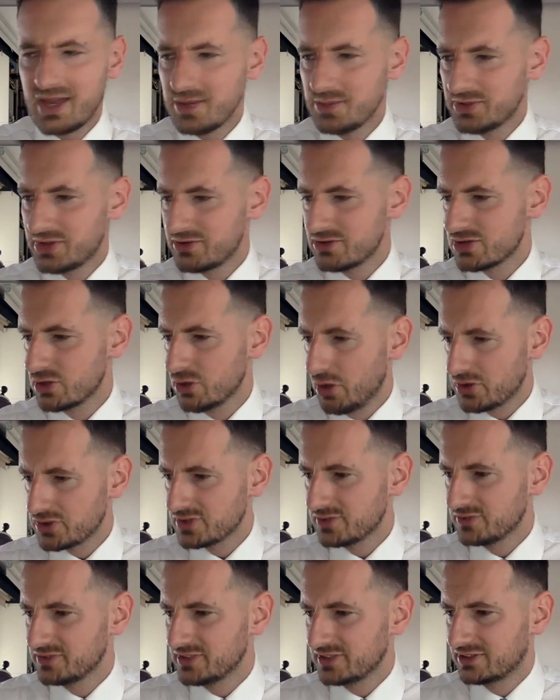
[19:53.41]
but there's lots
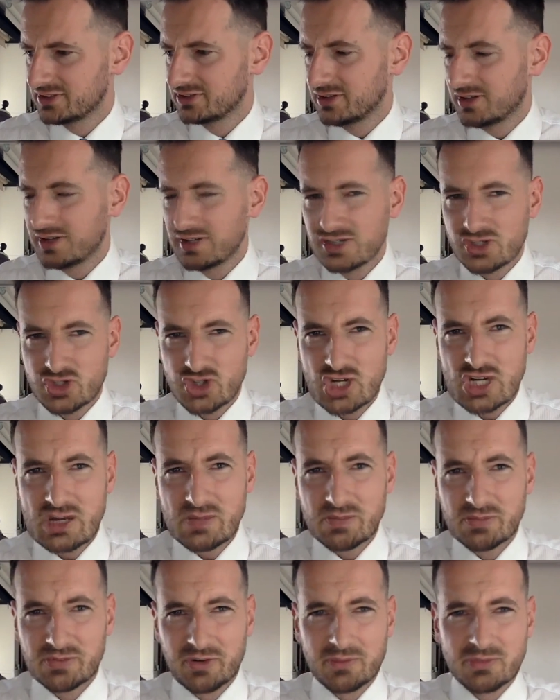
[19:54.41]
of knit ties
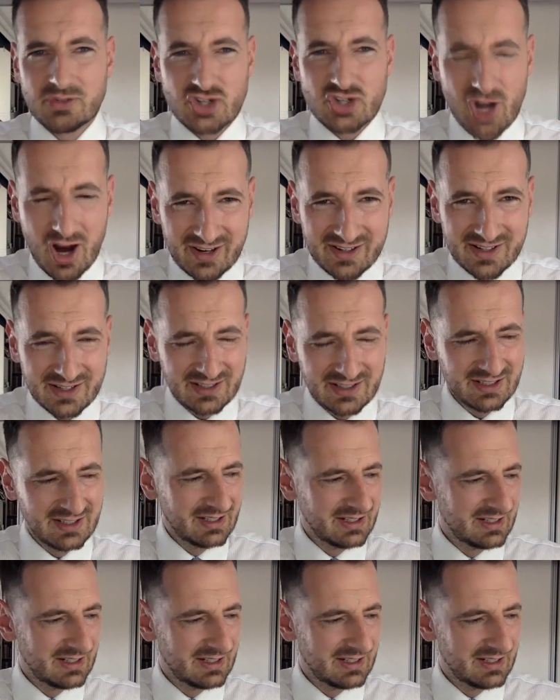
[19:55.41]
cheap from China,